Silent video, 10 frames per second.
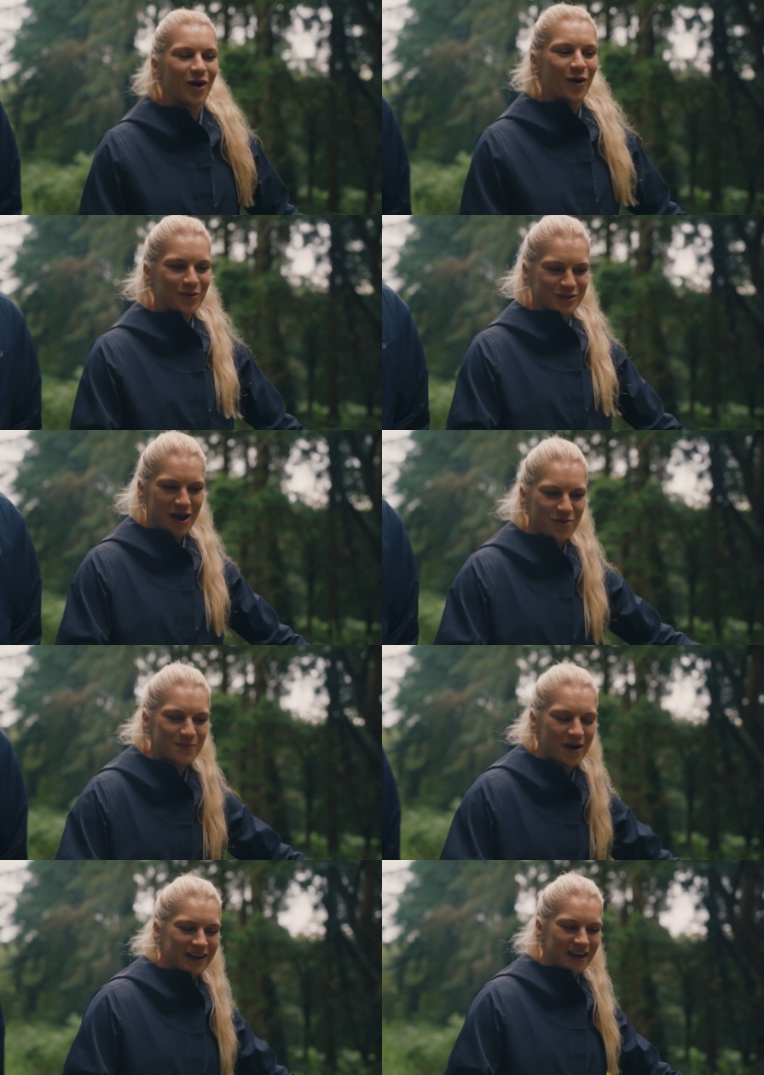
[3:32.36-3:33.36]
holes out the
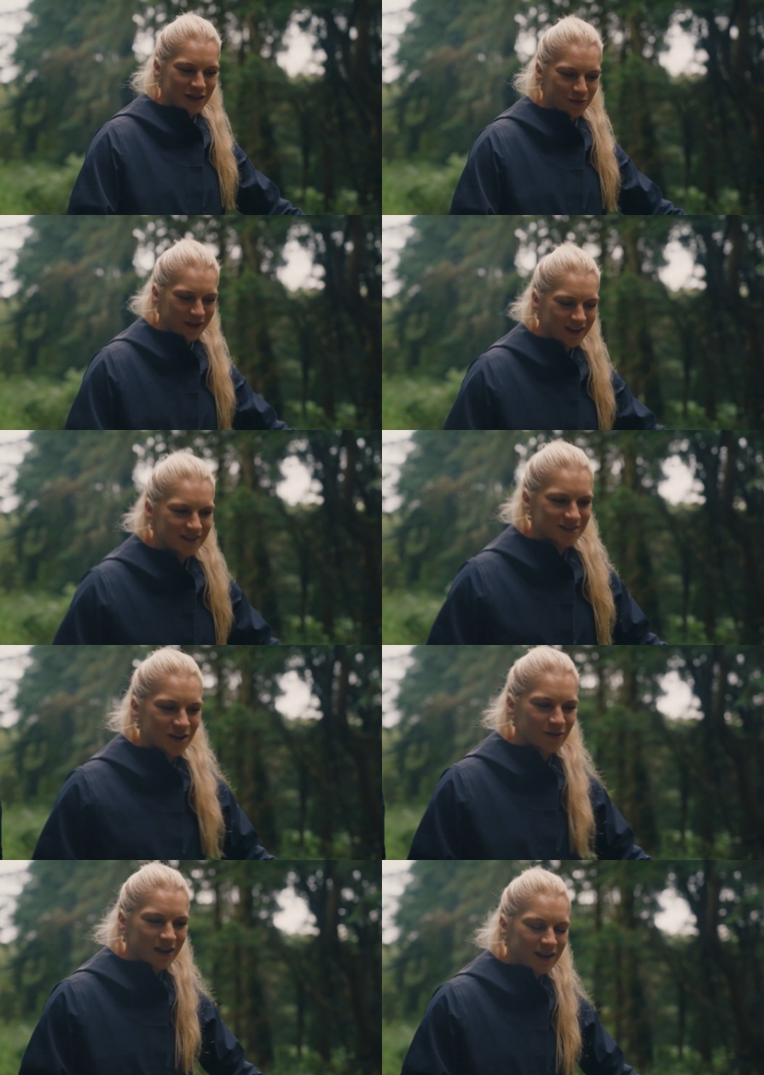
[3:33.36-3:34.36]
bucket in the week.
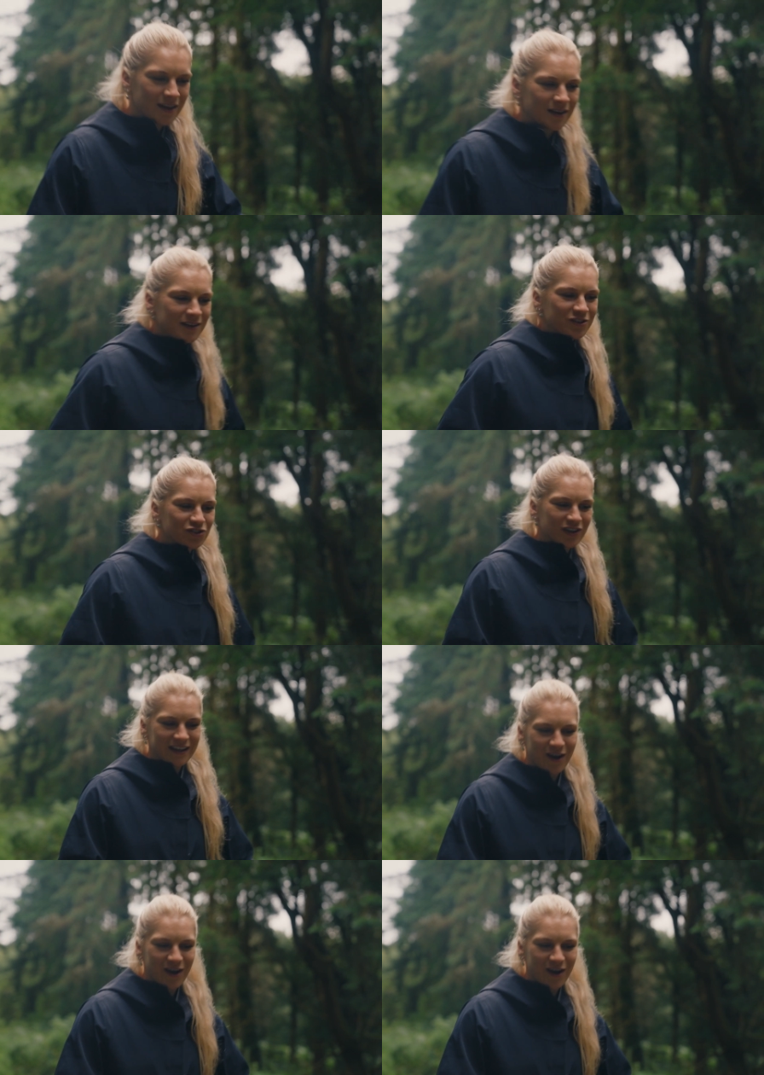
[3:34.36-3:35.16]
So drilling